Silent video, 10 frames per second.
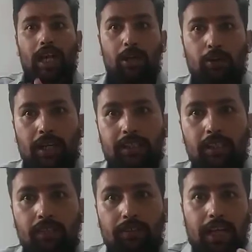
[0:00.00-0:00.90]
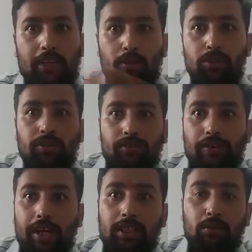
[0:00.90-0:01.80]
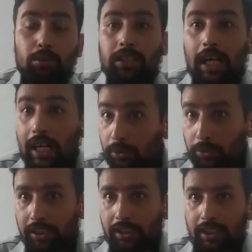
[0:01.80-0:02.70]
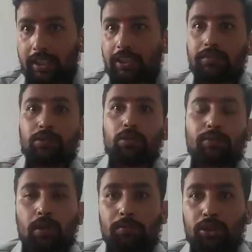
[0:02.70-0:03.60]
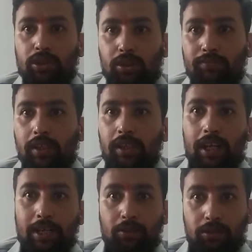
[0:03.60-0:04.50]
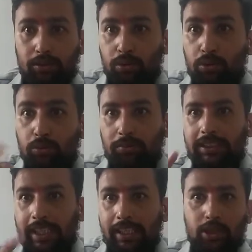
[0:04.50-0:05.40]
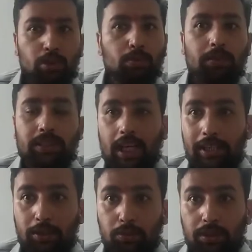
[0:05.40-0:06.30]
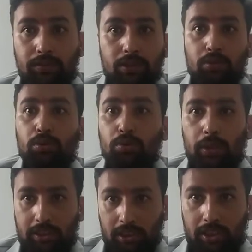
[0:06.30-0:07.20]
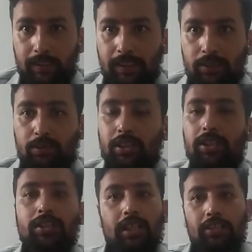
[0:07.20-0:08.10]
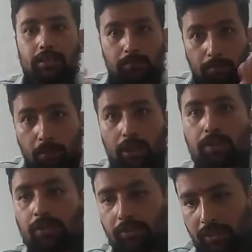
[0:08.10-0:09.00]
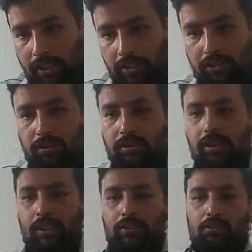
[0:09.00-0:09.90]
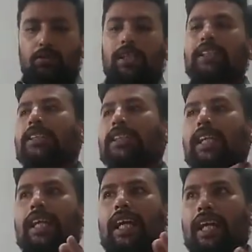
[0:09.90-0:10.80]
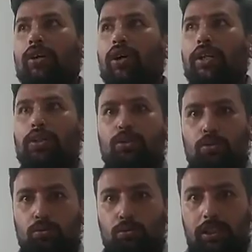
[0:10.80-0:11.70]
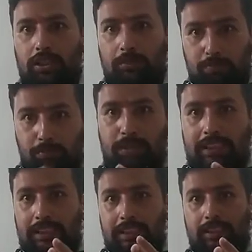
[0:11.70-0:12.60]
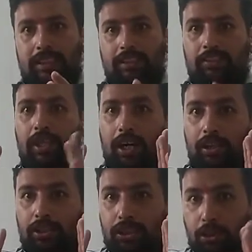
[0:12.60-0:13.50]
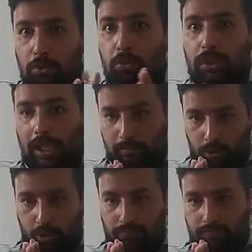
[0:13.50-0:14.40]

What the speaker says: iodide, when hydrogen react with iodine and gives you the formation of hydrogen 2, means H2 plus I2 gives you 2HI. So here there is a molecular reactions. So you can say according to the speed, there are two types of